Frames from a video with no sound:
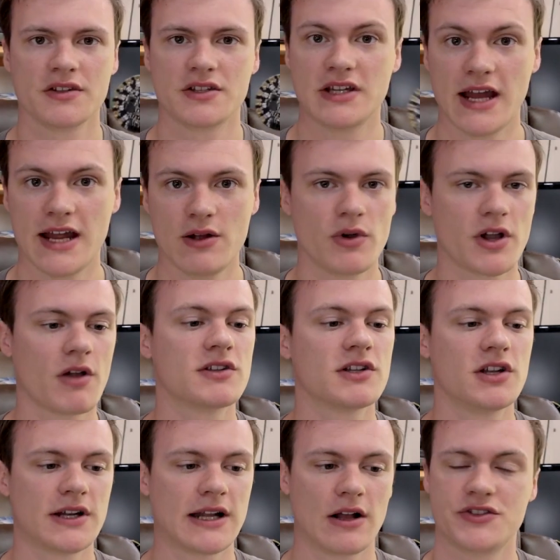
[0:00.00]
Today, we're going
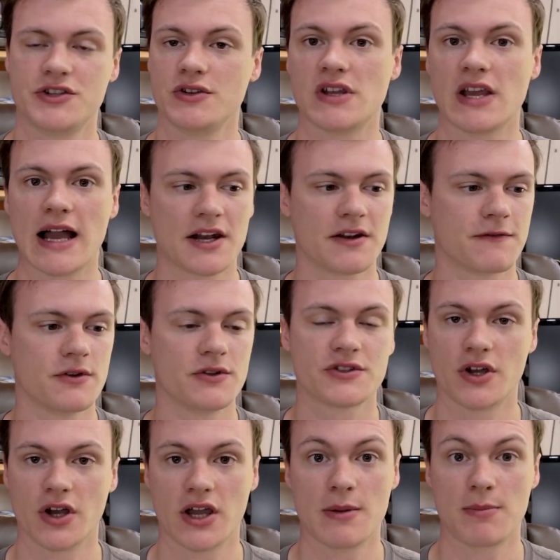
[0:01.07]
to learn how to use the Adafruit
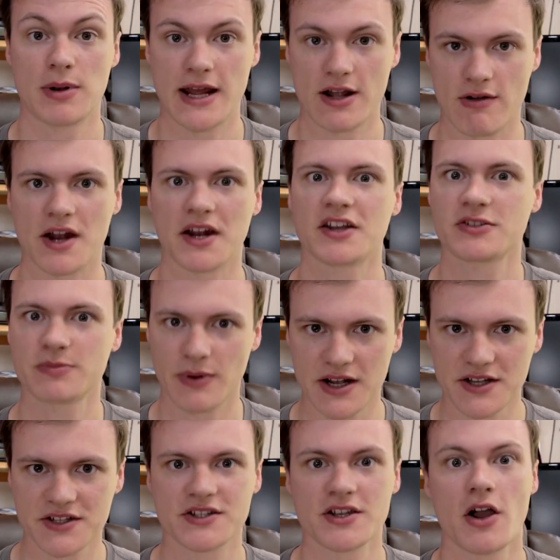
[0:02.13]
Circuit Playground
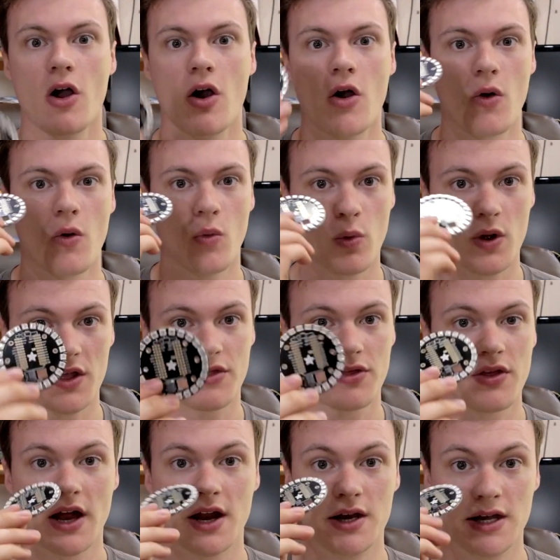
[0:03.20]
Express
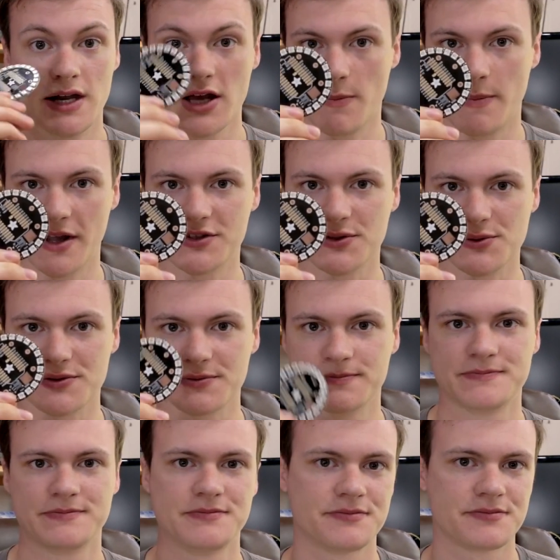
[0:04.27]
with NeoPixels.
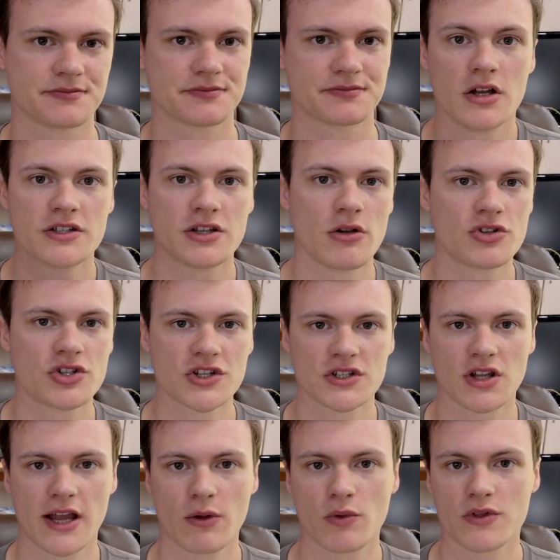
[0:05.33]
So
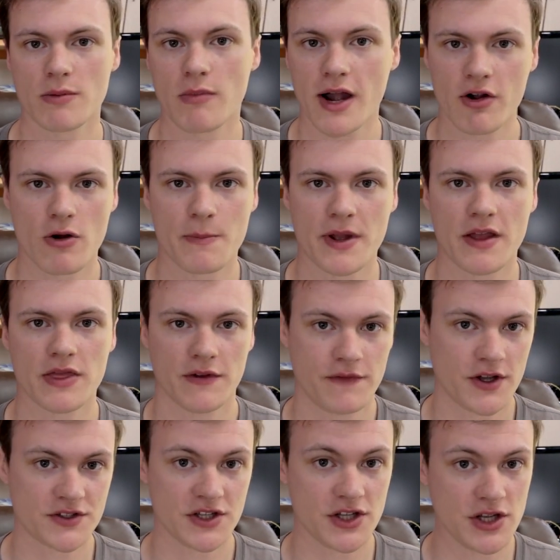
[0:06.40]
just like with the Micro:bit, the
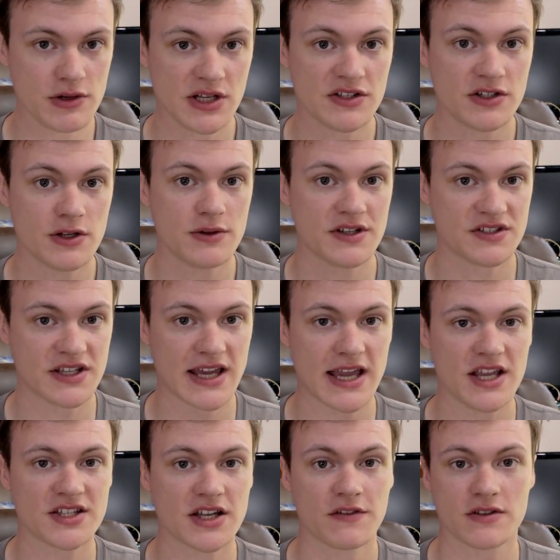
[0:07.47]
first thing you need to do is to
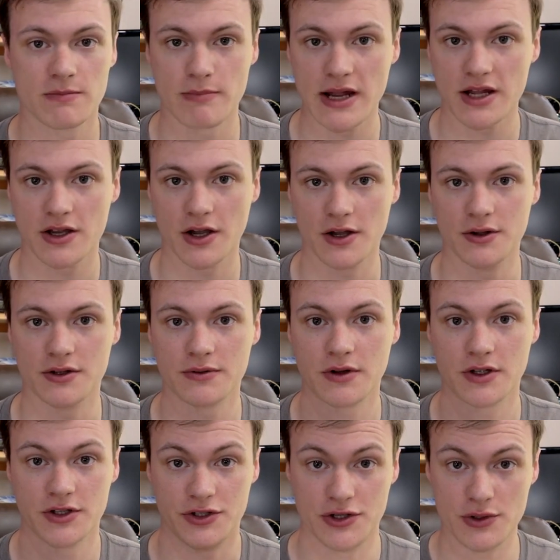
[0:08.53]
get yourself to MakeCode
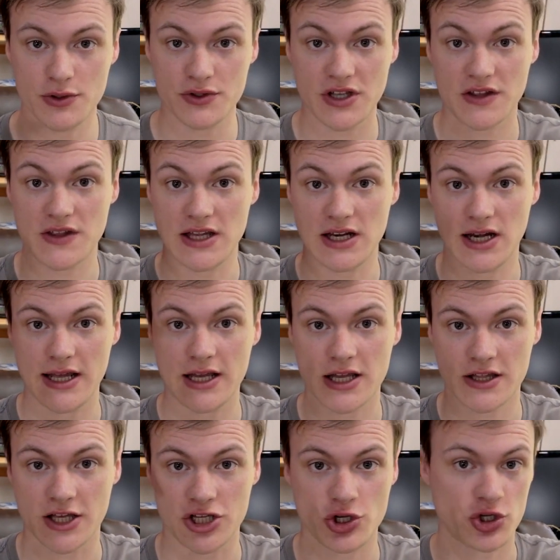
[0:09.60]
using the
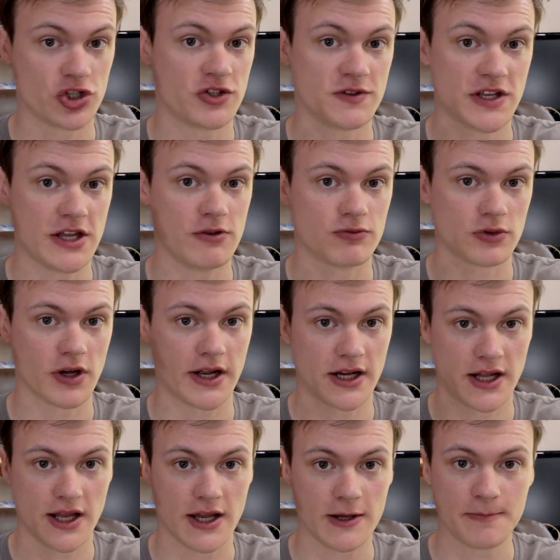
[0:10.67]
link that you should see right
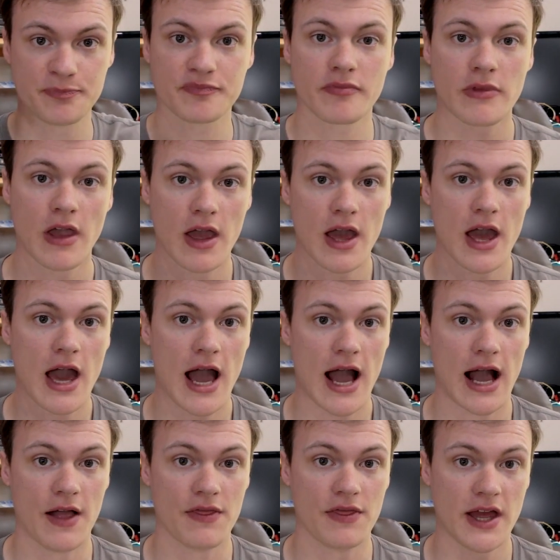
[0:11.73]
here,
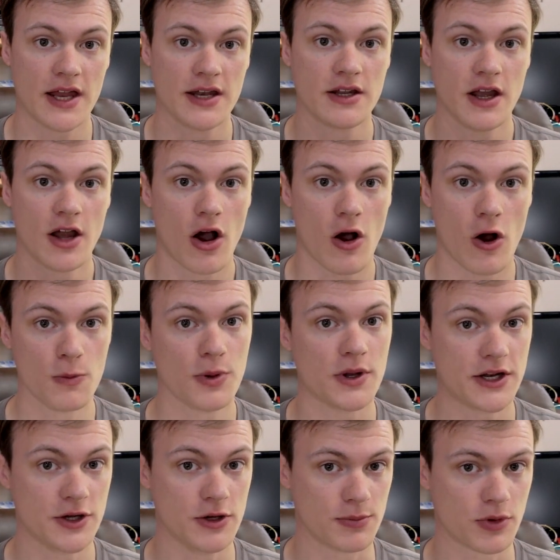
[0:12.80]
and then
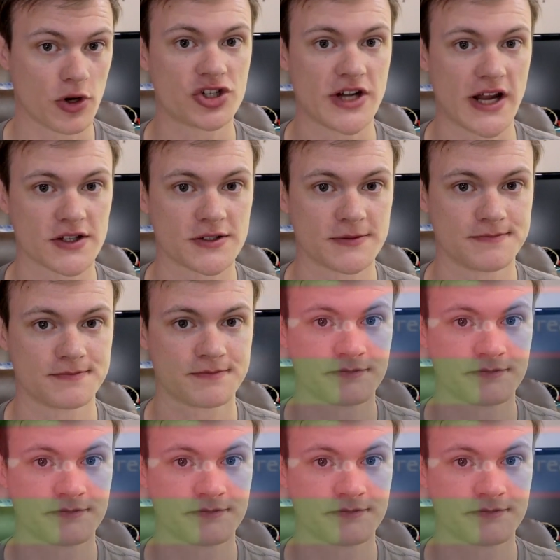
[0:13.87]
open a new project.